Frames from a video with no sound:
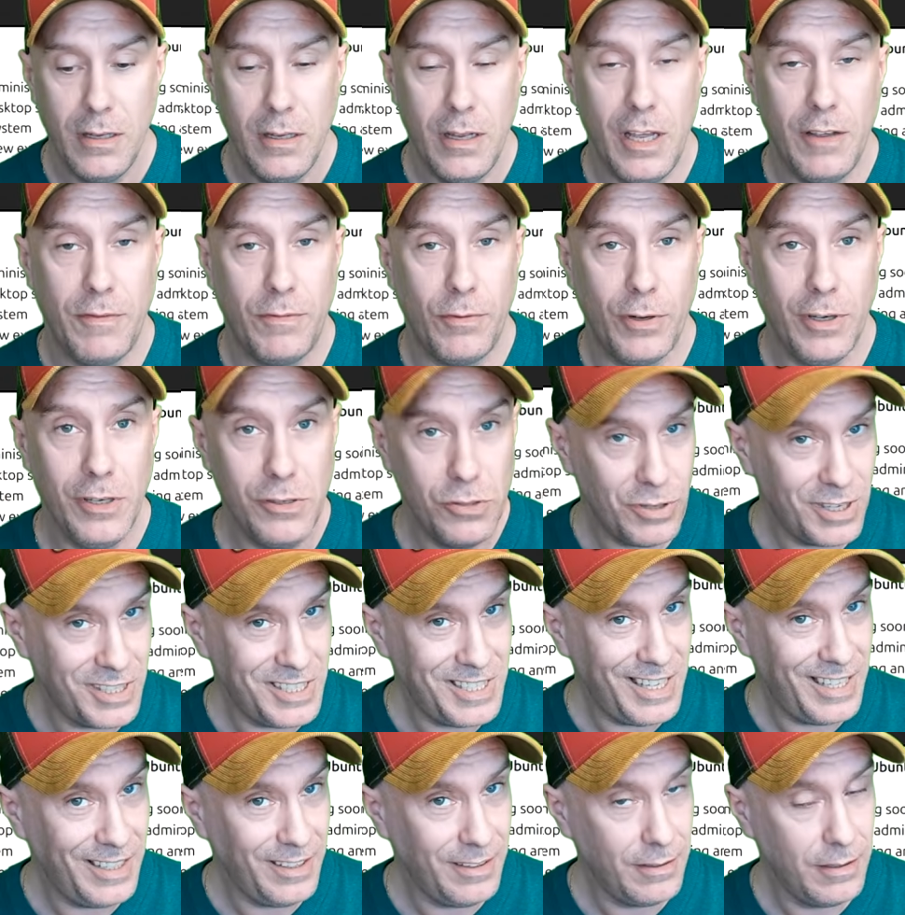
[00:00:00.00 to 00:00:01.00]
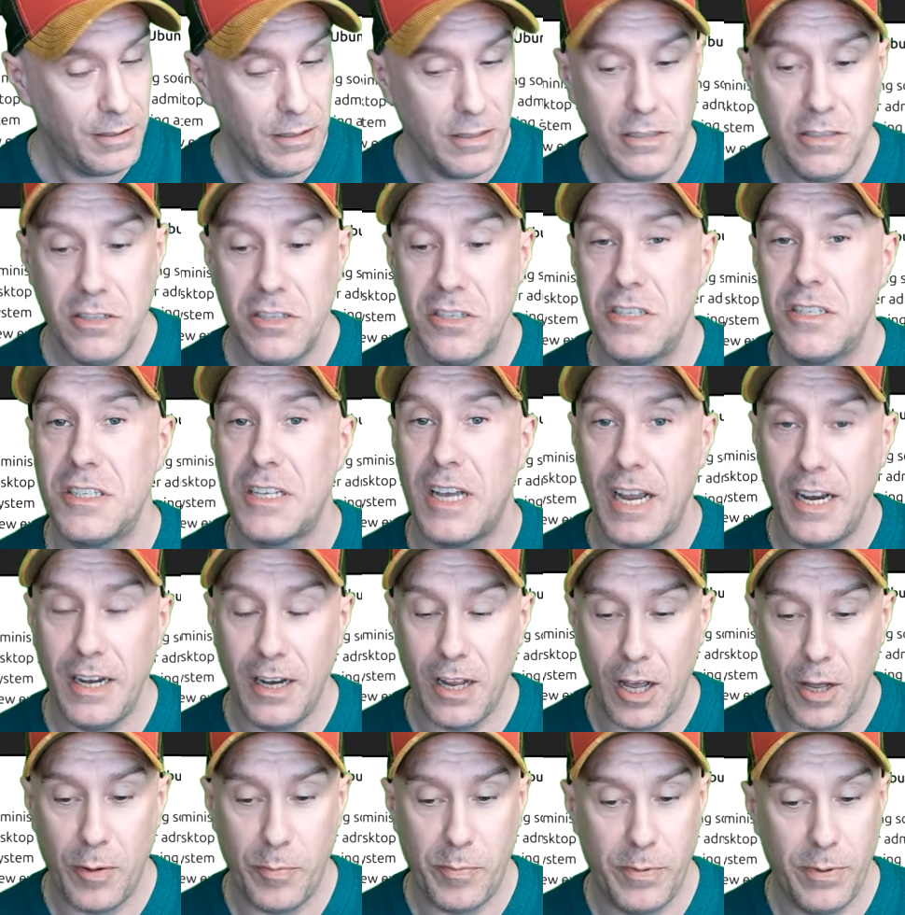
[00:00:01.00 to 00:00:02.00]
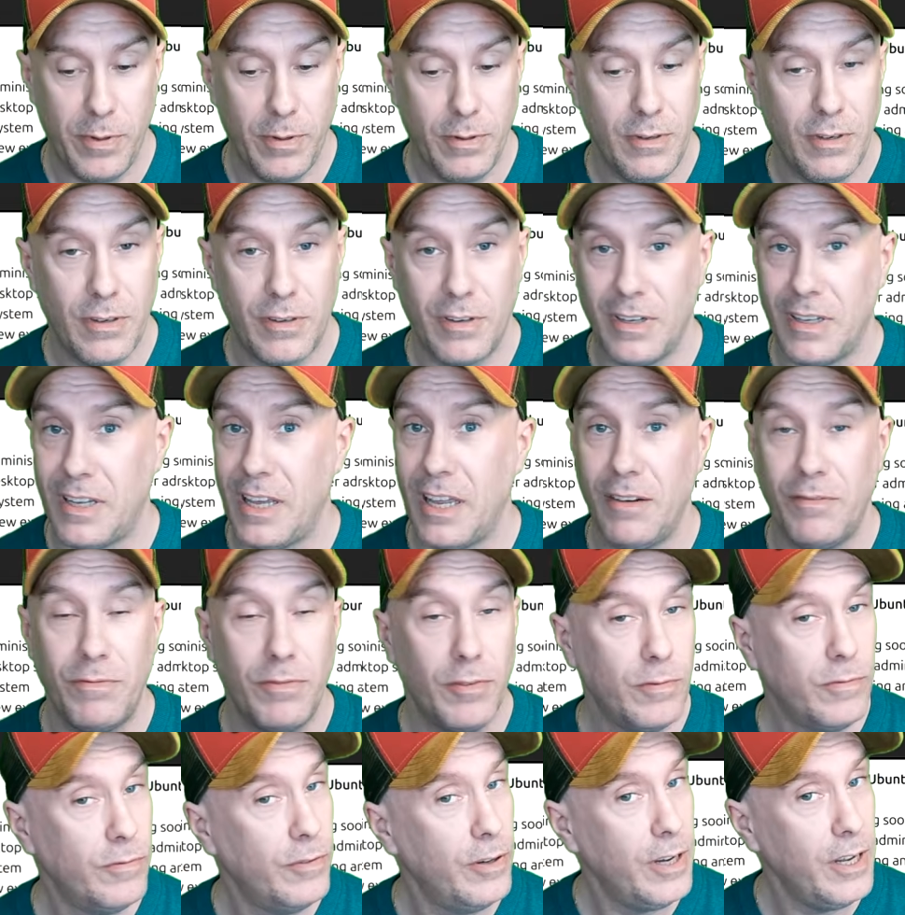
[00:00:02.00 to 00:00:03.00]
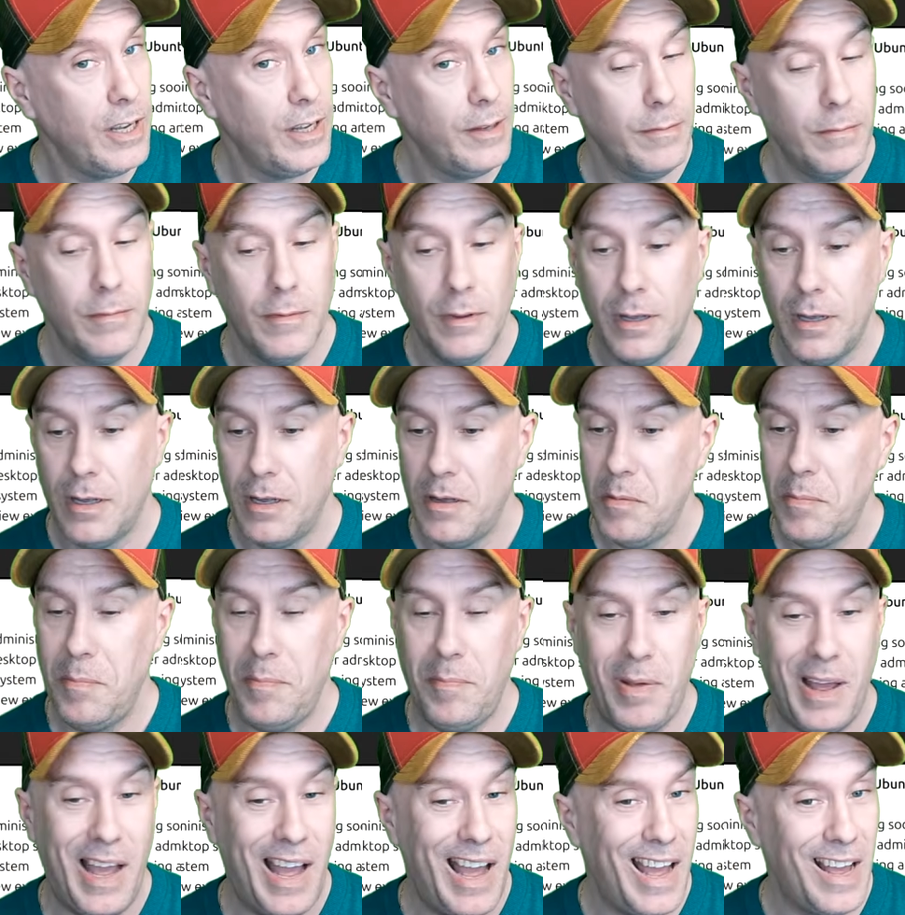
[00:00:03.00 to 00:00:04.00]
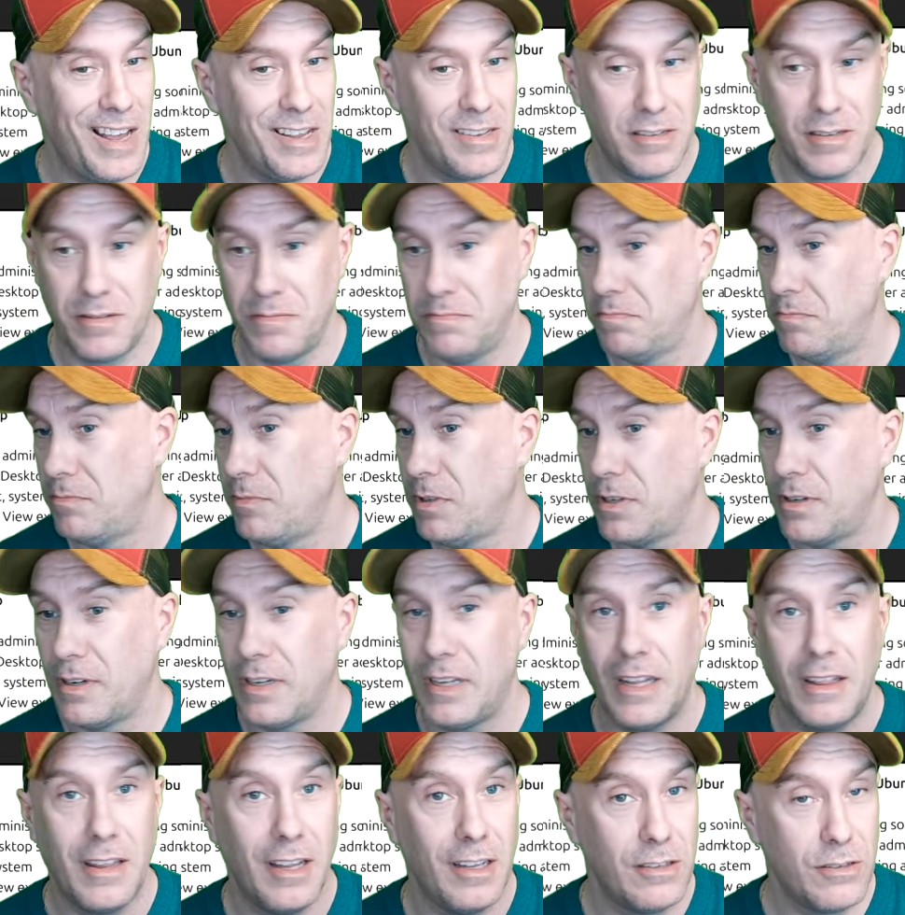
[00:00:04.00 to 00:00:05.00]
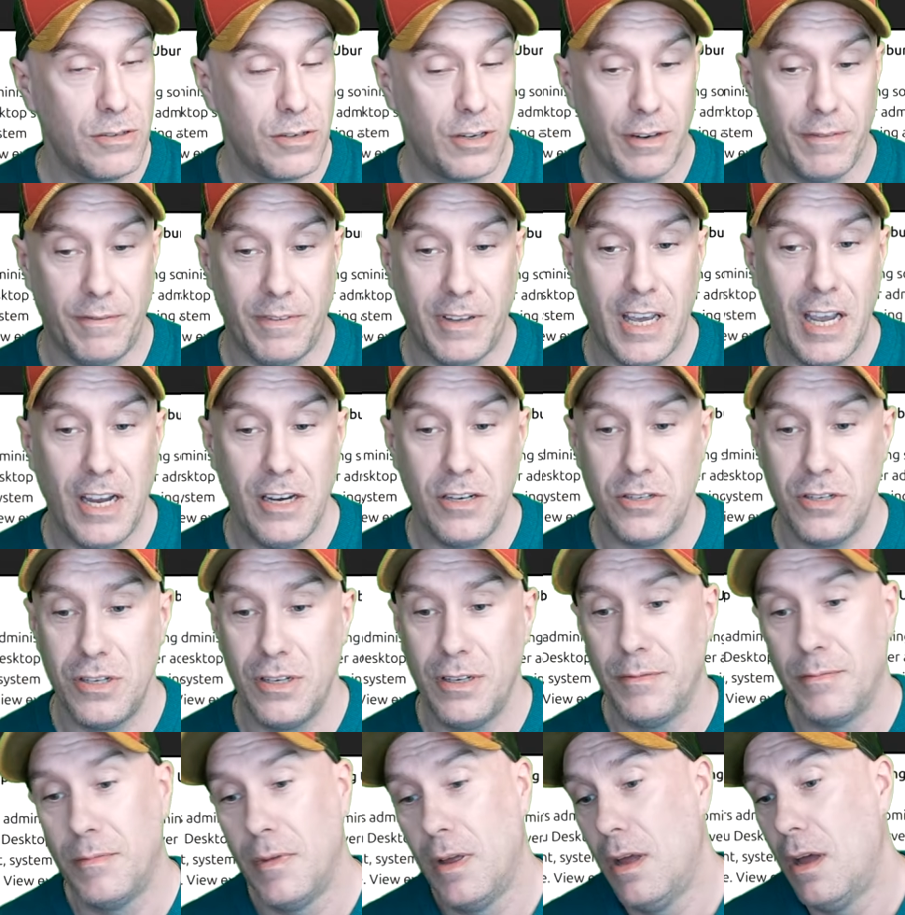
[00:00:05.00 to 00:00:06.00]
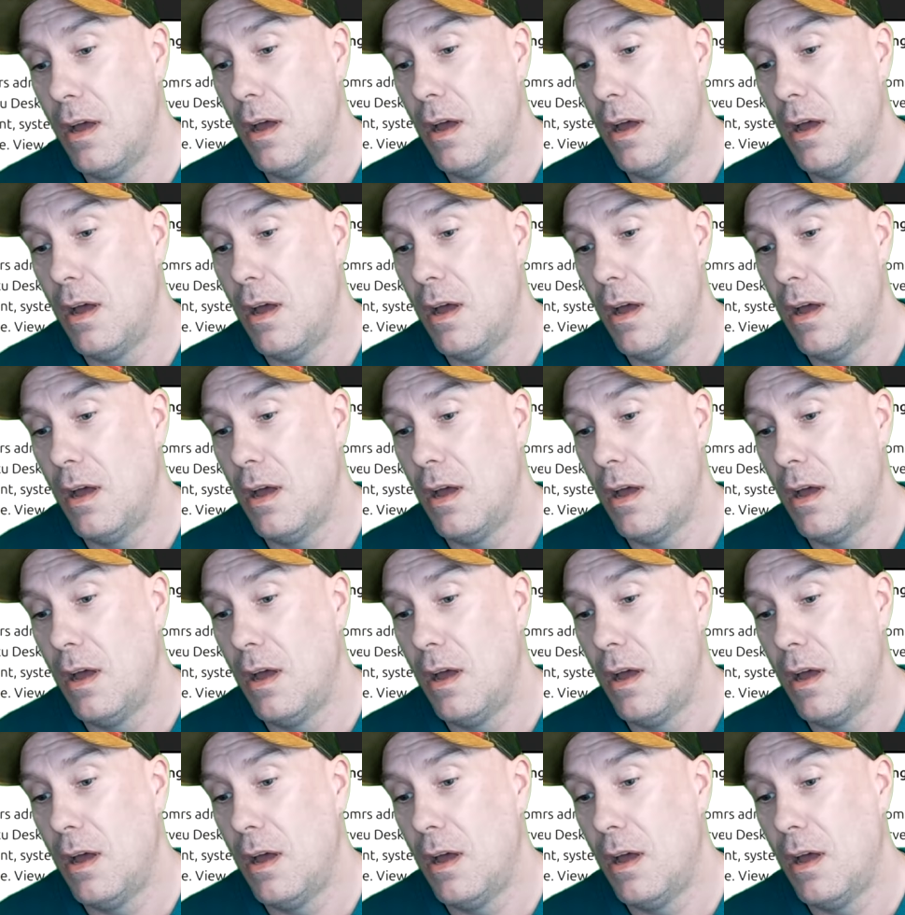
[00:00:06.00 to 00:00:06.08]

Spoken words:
if you're interested, sign up. You're going to get it for free, pass. You're going to get that certification.